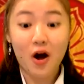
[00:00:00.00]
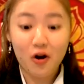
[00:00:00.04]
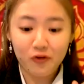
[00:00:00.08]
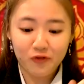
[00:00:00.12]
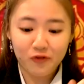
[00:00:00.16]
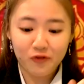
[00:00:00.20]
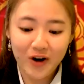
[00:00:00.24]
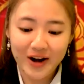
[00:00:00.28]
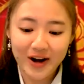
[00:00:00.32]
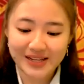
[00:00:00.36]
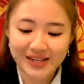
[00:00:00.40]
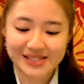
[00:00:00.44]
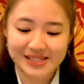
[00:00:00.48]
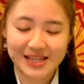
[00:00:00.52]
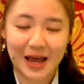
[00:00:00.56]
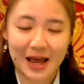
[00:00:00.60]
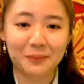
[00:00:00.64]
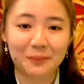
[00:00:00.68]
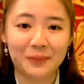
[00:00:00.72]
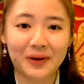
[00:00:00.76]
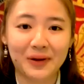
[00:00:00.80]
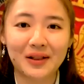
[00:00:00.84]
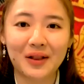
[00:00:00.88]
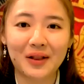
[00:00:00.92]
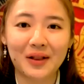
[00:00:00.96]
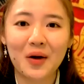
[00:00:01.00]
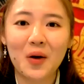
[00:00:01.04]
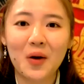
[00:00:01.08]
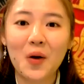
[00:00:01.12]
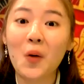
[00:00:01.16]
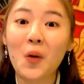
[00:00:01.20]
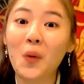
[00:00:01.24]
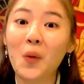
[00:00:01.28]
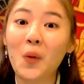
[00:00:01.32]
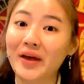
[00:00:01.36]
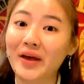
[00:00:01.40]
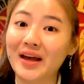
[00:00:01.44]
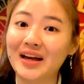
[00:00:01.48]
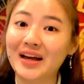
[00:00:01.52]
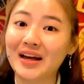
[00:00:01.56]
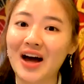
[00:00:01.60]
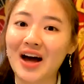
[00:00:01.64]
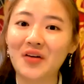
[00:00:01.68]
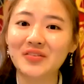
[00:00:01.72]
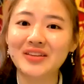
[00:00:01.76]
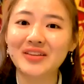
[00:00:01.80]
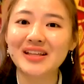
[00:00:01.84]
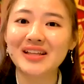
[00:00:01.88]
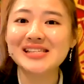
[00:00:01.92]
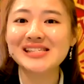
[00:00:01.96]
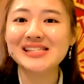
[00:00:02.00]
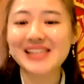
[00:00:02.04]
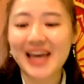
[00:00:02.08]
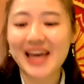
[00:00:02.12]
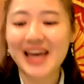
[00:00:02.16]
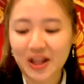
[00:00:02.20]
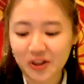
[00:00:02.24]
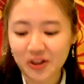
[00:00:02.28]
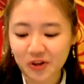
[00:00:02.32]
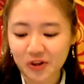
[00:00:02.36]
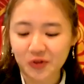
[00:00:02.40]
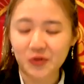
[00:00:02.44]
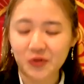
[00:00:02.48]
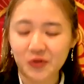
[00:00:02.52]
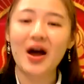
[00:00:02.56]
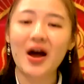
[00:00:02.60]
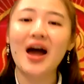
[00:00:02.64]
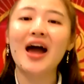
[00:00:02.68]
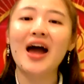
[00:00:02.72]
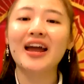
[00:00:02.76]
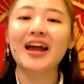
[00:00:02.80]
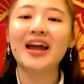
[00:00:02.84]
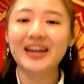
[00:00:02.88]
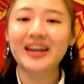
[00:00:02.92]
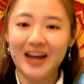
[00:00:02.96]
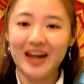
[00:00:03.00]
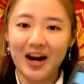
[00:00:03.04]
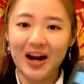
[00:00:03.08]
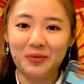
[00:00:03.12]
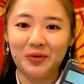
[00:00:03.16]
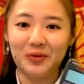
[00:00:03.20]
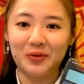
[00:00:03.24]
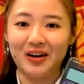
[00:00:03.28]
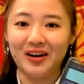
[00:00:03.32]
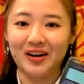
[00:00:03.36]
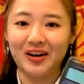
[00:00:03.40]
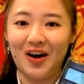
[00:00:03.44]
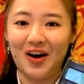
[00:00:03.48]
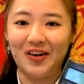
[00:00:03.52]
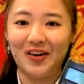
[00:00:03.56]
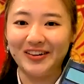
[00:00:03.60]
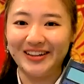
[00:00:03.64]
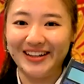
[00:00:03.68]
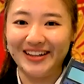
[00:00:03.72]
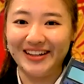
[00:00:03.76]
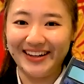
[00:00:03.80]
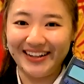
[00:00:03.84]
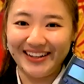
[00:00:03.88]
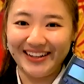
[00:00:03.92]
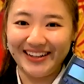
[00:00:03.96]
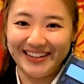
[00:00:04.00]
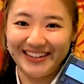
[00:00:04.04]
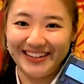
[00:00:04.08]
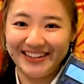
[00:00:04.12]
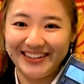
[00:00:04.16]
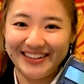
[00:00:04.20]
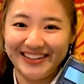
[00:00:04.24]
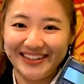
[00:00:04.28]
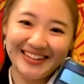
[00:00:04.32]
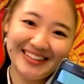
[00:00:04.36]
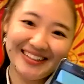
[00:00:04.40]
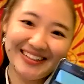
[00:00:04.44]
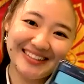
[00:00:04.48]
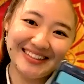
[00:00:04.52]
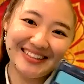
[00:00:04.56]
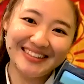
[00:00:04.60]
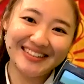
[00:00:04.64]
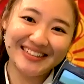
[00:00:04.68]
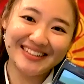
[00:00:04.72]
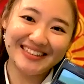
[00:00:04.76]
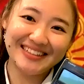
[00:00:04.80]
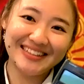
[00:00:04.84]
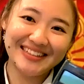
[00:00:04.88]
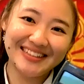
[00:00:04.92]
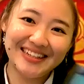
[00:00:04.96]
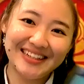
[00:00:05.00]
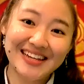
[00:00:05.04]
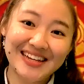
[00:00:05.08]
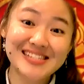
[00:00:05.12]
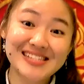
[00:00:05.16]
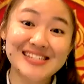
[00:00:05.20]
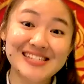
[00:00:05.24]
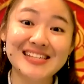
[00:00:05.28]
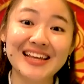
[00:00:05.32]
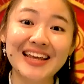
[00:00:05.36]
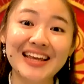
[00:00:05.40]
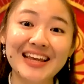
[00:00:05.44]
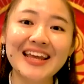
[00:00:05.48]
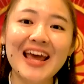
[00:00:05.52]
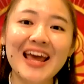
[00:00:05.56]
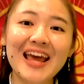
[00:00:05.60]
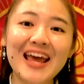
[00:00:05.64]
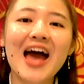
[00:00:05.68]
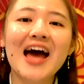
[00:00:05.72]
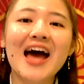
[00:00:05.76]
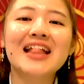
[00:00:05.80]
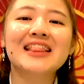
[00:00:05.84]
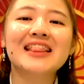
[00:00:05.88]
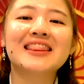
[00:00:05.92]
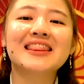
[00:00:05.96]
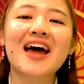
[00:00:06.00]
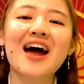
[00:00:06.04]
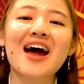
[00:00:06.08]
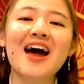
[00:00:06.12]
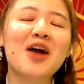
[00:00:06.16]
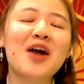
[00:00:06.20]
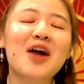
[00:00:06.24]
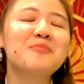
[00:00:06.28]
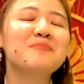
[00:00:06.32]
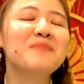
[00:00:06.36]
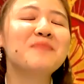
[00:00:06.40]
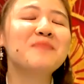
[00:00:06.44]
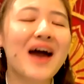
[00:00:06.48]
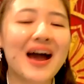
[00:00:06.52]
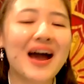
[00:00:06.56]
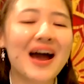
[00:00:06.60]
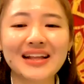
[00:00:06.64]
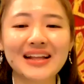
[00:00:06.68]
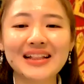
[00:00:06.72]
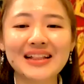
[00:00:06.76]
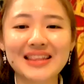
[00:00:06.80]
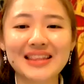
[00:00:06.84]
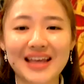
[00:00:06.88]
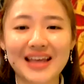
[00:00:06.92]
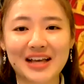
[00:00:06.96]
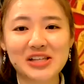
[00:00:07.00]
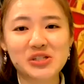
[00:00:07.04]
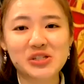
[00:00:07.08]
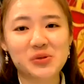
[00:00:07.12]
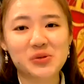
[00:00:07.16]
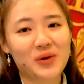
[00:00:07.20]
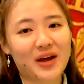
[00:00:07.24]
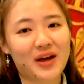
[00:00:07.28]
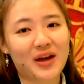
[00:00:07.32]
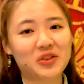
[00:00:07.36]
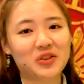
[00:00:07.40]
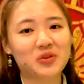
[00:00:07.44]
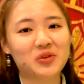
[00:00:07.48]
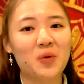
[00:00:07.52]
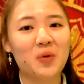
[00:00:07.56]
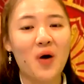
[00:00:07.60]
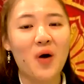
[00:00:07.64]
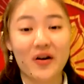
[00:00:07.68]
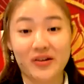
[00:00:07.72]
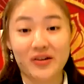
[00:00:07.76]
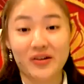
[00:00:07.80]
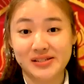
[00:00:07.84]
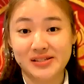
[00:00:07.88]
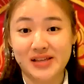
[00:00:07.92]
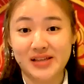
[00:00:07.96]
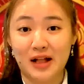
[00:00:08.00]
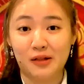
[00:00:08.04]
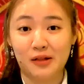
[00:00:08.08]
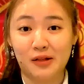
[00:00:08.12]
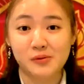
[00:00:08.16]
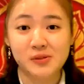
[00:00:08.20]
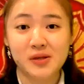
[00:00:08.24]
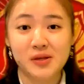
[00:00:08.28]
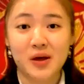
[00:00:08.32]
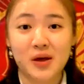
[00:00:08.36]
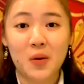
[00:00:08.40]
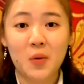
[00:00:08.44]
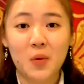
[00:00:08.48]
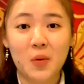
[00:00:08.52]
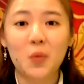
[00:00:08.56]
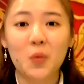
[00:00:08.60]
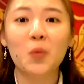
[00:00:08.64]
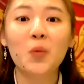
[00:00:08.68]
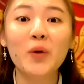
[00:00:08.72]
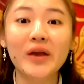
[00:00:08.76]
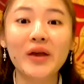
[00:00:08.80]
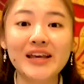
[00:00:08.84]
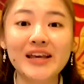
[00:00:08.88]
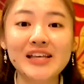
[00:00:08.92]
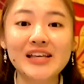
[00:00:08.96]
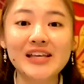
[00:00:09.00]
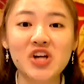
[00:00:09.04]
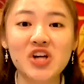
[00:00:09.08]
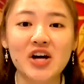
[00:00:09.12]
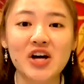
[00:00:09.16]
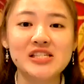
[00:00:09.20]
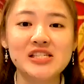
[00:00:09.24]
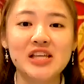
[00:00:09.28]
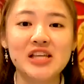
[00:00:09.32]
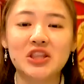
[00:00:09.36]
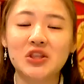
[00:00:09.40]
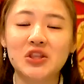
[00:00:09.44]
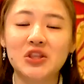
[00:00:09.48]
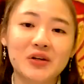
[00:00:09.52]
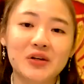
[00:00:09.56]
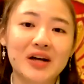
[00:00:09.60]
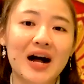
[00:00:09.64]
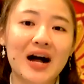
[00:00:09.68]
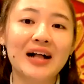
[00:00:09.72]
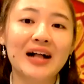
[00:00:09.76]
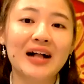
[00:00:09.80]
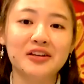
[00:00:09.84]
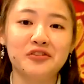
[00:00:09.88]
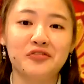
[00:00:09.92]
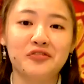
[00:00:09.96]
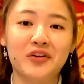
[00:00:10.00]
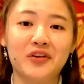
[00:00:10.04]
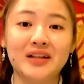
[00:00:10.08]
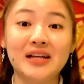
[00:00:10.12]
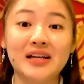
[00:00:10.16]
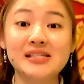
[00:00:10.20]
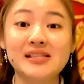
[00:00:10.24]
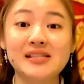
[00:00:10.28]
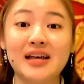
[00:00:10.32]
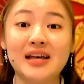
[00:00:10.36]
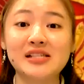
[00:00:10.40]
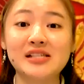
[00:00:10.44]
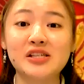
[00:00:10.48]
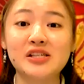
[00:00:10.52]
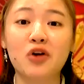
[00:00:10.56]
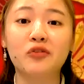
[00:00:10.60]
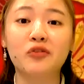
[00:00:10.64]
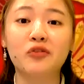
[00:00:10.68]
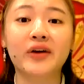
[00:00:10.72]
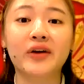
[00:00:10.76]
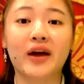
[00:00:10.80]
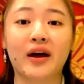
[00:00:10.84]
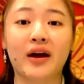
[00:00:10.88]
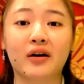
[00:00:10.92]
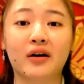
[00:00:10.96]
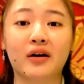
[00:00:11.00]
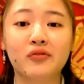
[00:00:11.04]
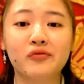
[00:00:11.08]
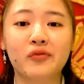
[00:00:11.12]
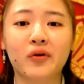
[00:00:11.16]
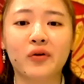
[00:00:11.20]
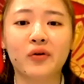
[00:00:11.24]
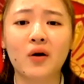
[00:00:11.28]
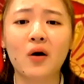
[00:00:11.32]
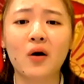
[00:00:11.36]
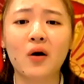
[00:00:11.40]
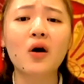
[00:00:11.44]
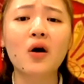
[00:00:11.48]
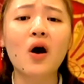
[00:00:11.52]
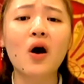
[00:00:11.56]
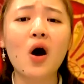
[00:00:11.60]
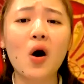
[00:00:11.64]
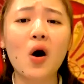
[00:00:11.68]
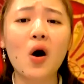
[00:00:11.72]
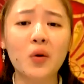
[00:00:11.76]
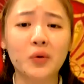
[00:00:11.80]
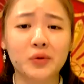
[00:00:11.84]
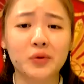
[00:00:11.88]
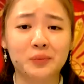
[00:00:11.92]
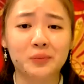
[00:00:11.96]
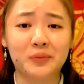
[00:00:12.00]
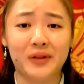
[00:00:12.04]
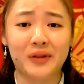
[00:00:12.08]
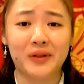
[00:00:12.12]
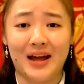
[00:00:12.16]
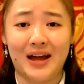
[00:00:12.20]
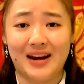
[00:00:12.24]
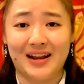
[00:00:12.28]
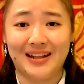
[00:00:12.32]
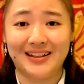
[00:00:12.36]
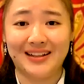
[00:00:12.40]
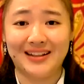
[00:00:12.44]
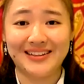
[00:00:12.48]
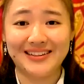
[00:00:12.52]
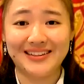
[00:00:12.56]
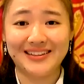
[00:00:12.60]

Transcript: For example, we accountants can do carbon accounting. See, there are many things we can do ourselves. We just need to cultivate a sense of care for our own planet.